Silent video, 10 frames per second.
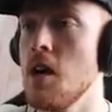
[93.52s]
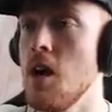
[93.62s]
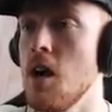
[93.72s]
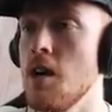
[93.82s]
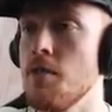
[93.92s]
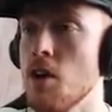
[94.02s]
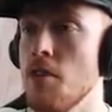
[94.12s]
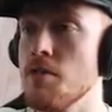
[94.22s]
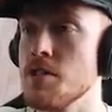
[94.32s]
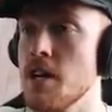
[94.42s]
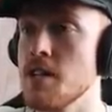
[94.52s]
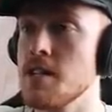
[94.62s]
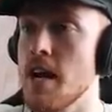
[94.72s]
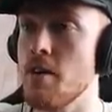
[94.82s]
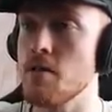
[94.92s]
uh, if you're going for a certain
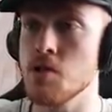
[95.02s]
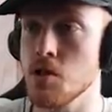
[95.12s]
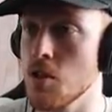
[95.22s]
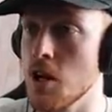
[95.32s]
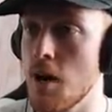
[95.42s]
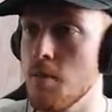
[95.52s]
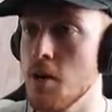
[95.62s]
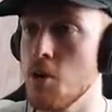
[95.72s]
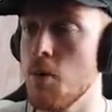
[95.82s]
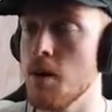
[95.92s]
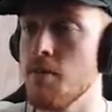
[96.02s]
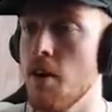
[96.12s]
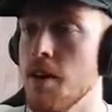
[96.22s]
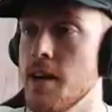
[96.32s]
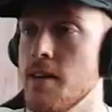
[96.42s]
sound, just look up and you'll probably
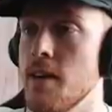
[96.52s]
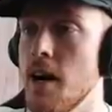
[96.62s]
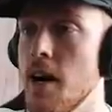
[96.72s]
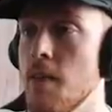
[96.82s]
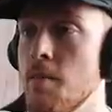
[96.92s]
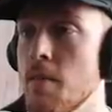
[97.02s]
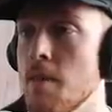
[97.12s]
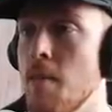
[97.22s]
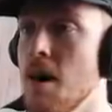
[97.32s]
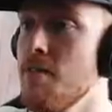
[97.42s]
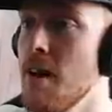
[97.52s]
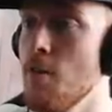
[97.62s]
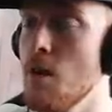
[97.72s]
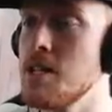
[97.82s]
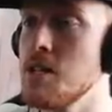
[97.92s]
find it. Um, my
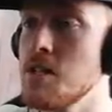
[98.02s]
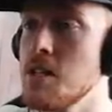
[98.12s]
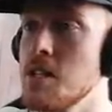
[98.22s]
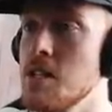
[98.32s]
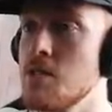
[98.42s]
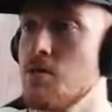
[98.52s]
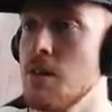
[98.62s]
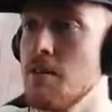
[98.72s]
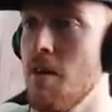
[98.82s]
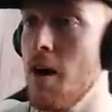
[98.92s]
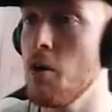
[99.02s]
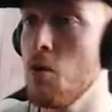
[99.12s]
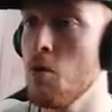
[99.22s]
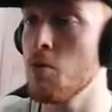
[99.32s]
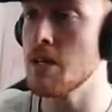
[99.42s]
favorite way to use this is the
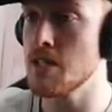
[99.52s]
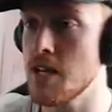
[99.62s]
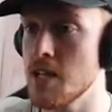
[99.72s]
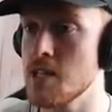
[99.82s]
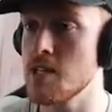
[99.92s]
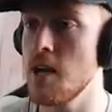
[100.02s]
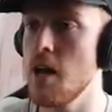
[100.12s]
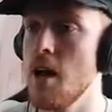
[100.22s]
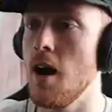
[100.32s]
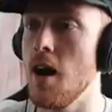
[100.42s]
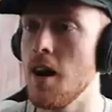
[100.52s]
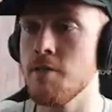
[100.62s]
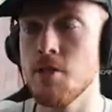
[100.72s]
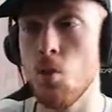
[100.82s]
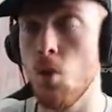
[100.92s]
vinyl presets. I
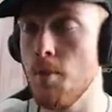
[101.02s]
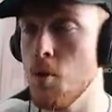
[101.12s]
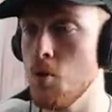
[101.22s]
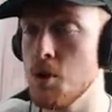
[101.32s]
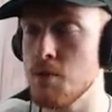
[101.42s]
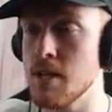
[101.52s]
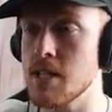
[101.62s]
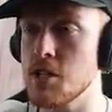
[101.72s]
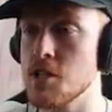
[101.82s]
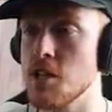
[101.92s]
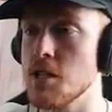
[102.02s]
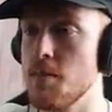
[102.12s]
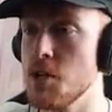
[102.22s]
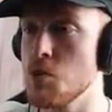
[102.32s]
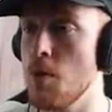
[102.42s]
love the wobble, which basically just does the
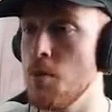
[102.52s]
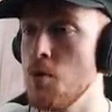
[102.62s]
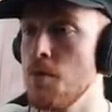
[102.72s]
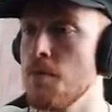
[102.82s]
pitch wobble.